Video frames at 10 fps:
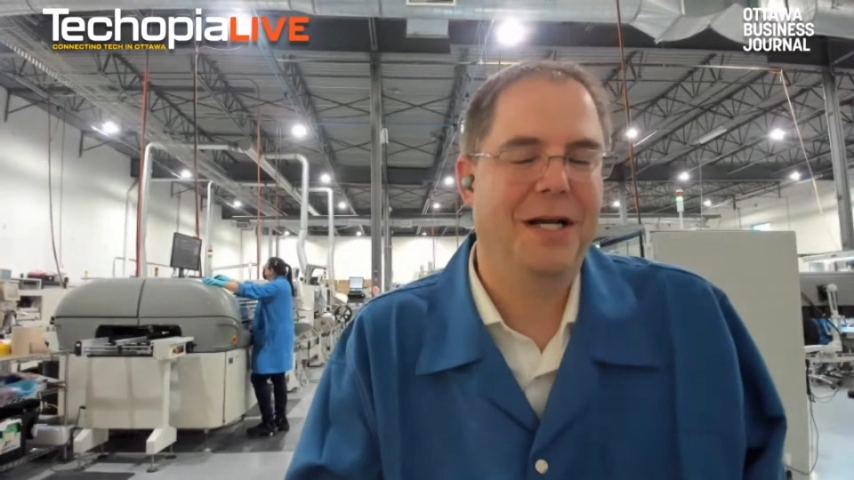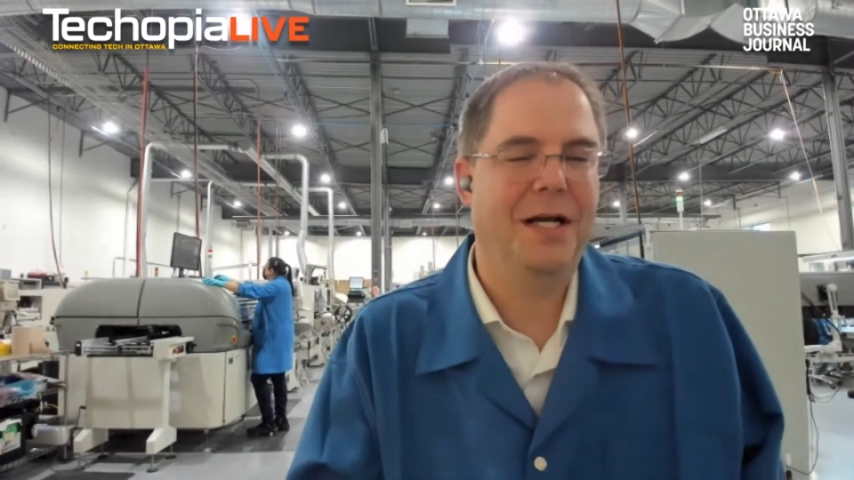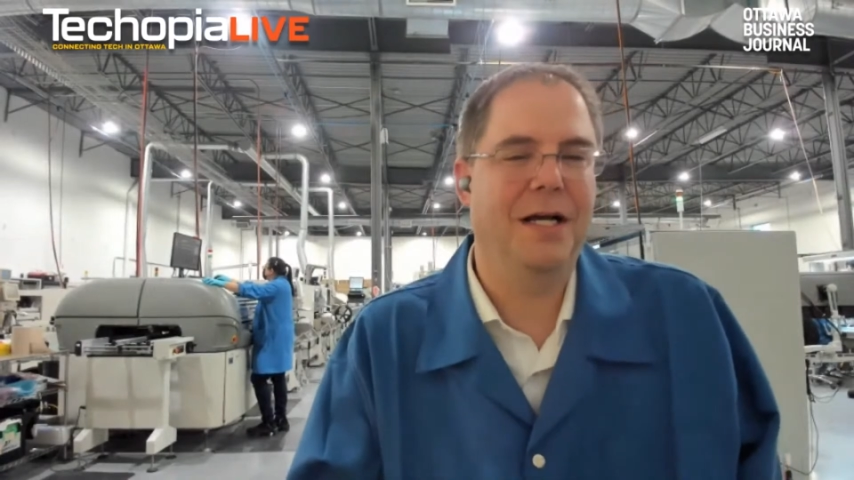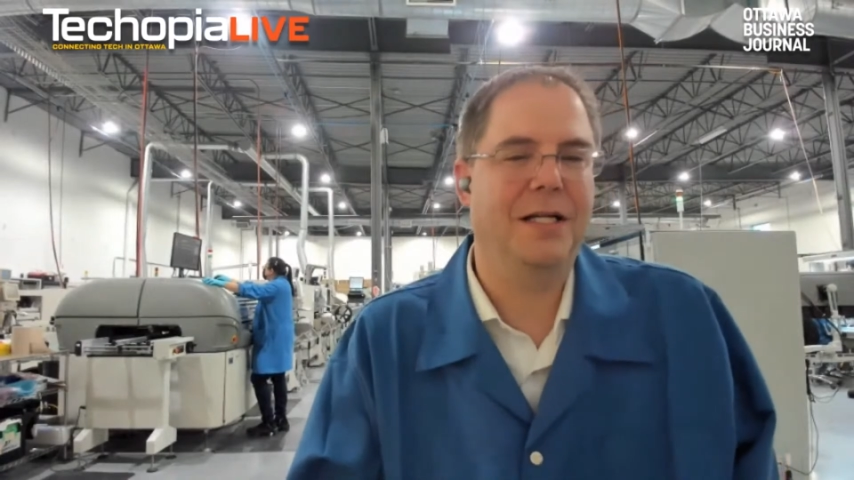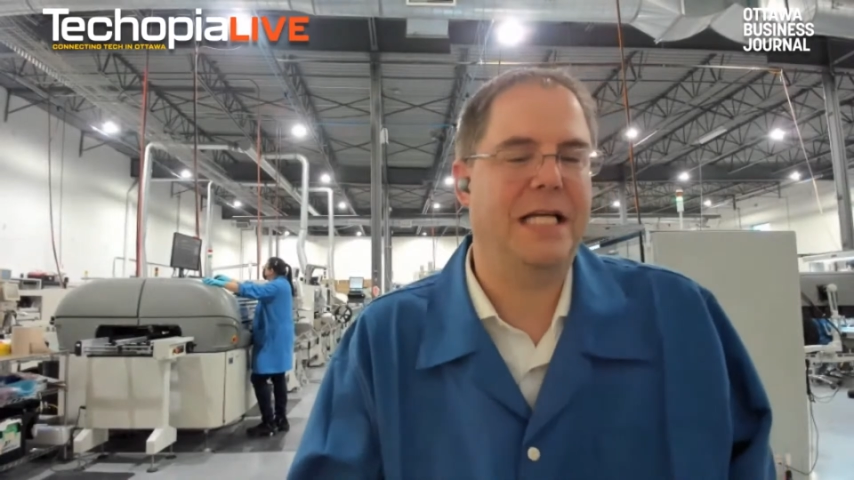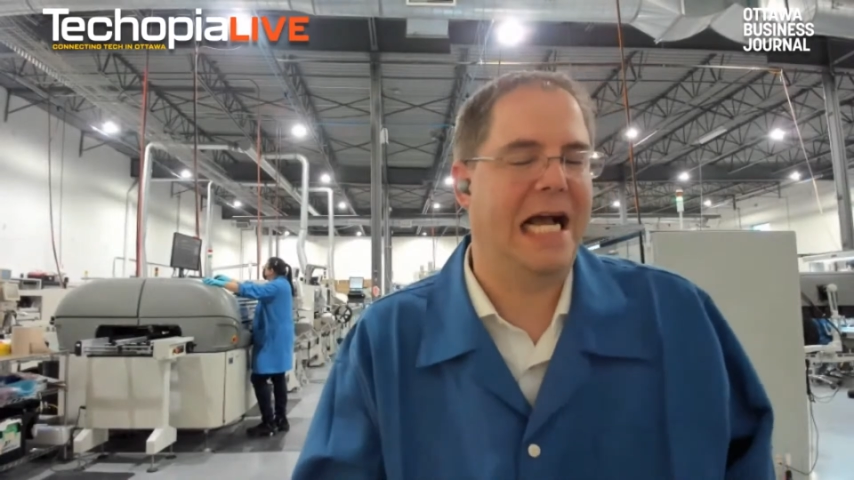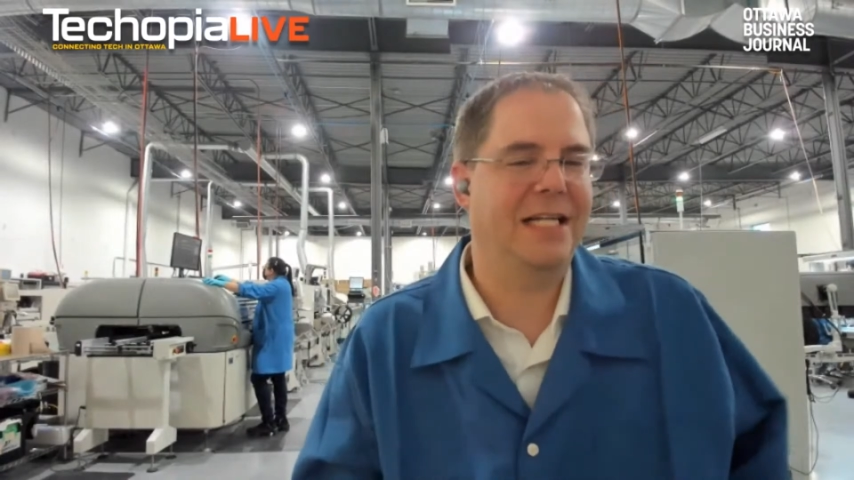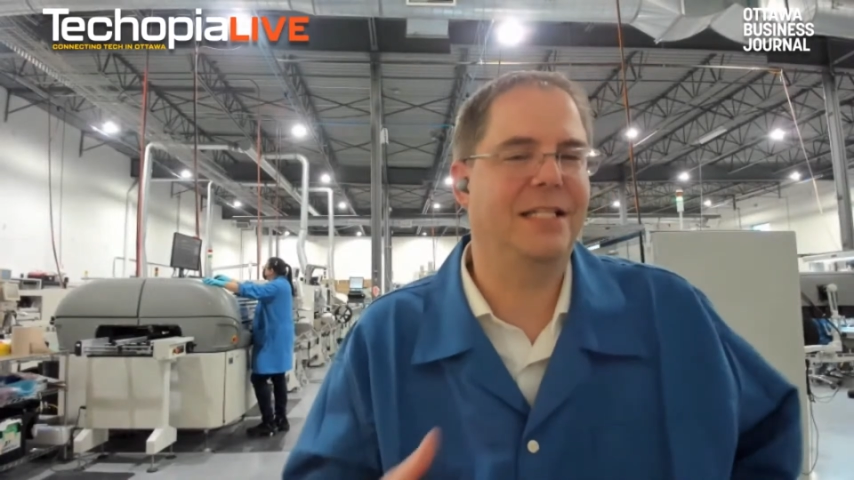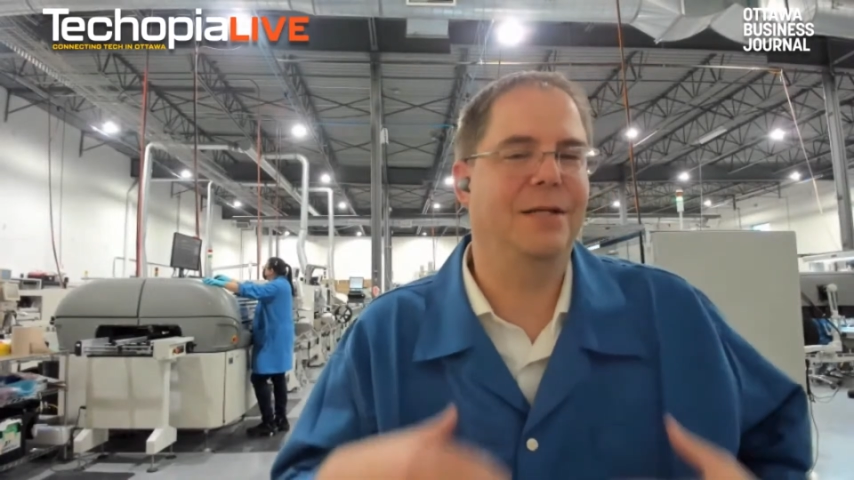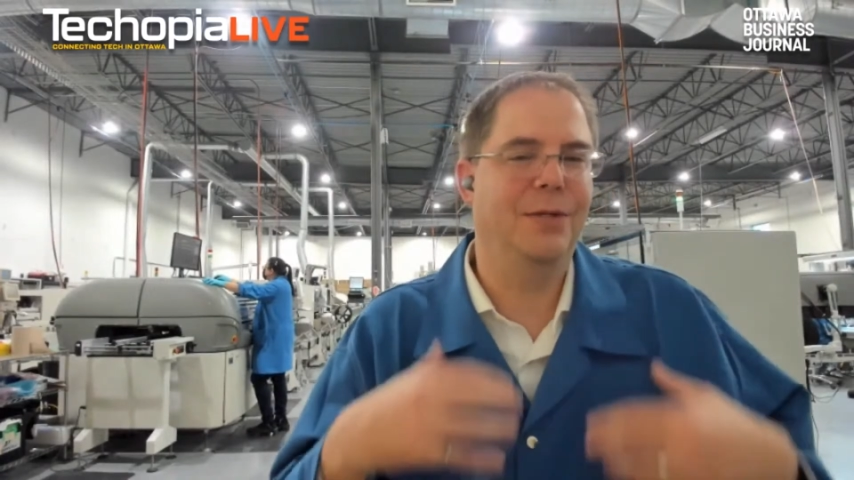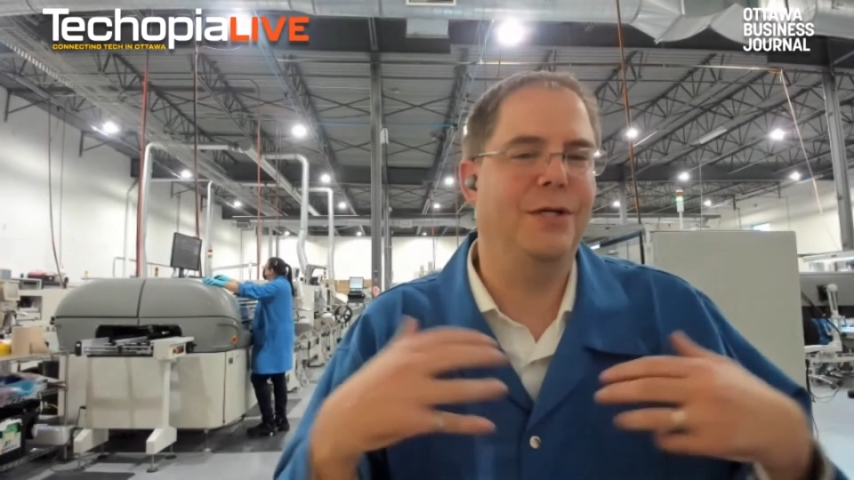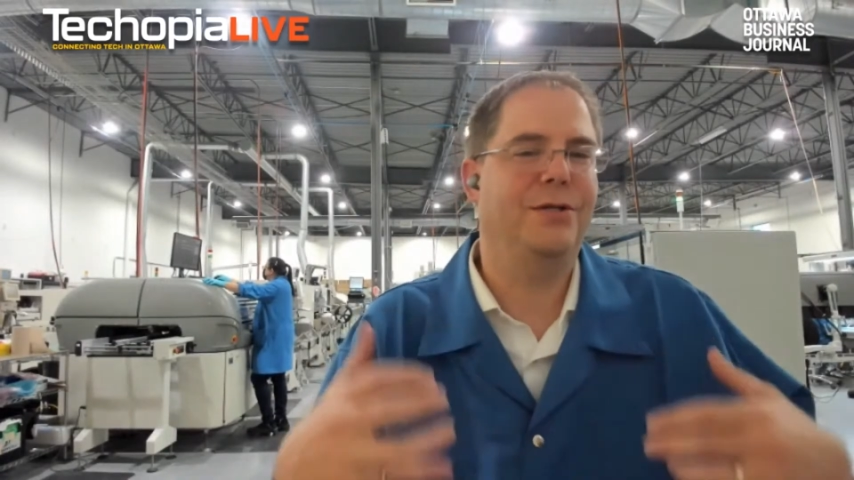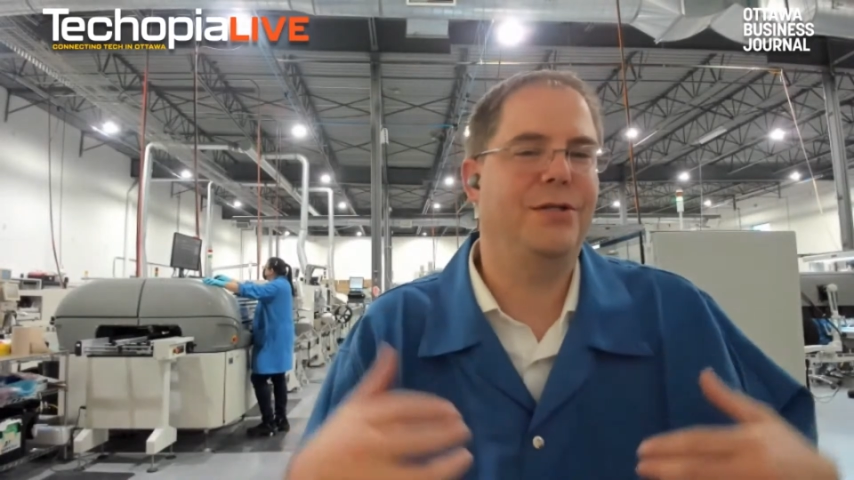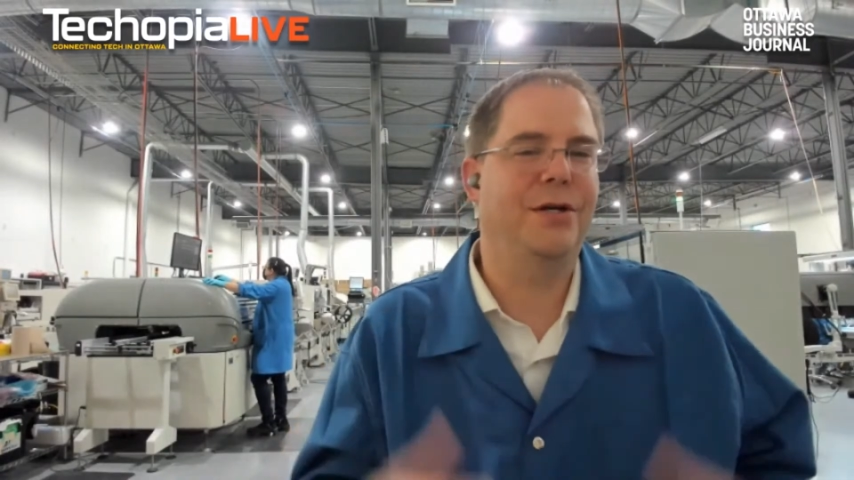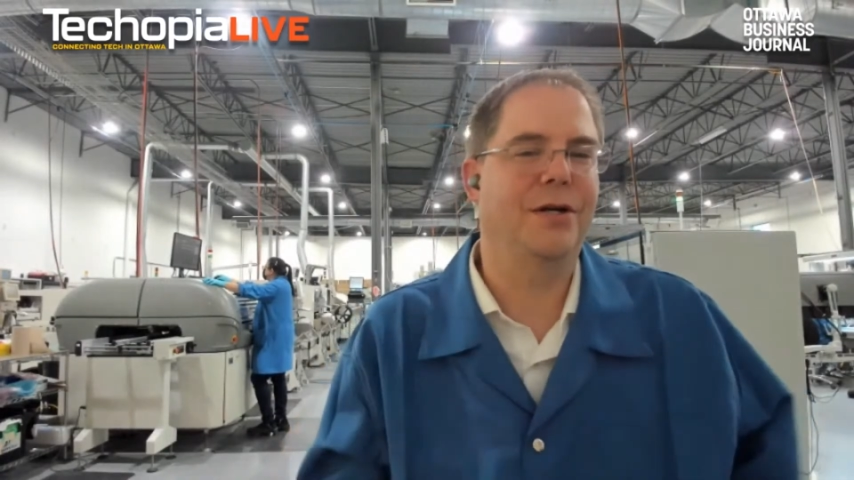actually
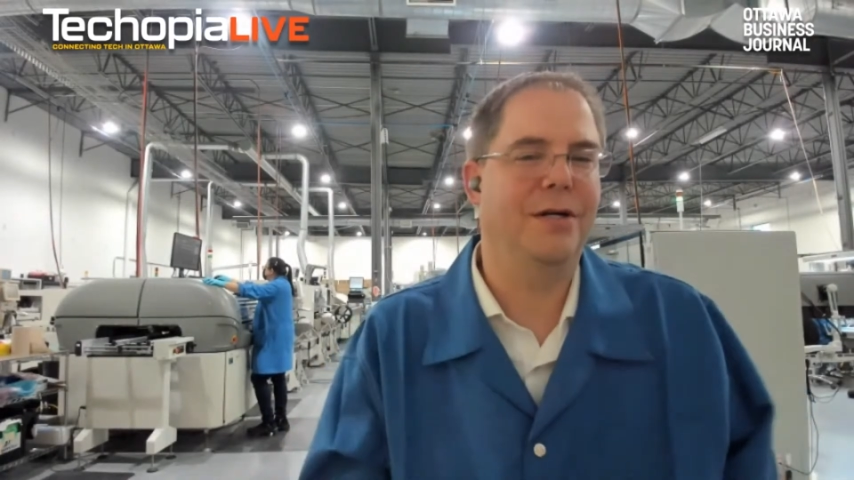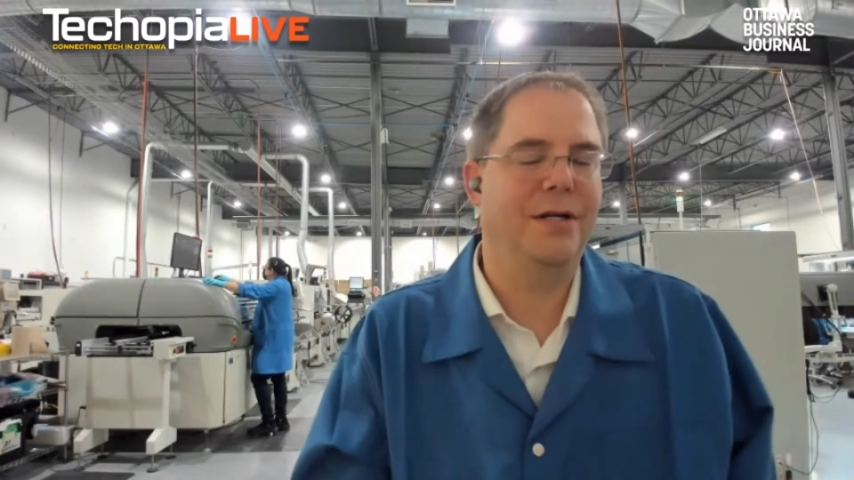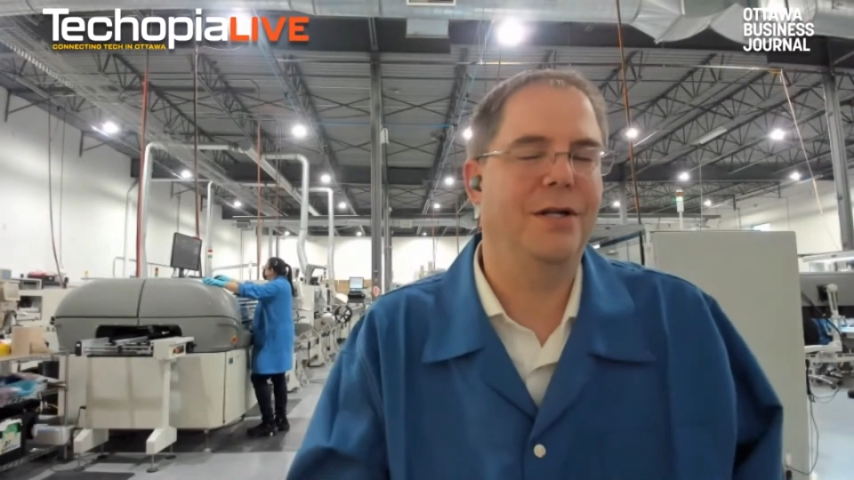reduce your